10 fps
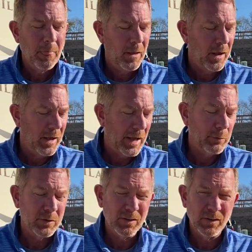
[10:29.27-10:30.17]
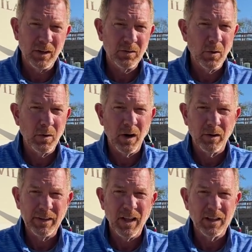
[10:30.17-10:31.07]
Uh, I would suggest going to
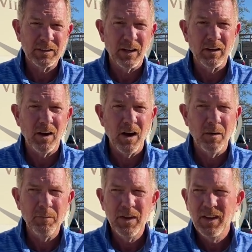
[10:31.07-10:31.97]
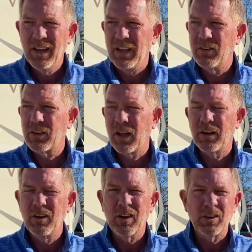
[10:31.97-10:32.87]
rvlocks.com and just kind of
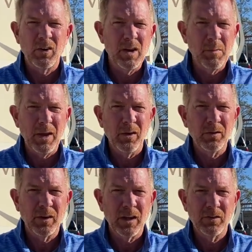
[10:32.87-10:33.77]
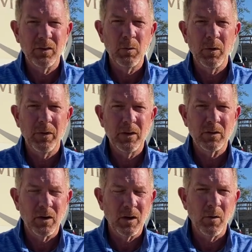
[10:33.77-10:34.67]
you get their emails and kind of see when things are
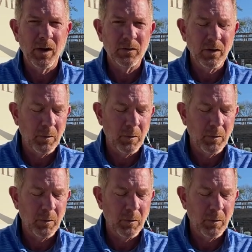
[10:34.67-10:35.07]
going to go on sale.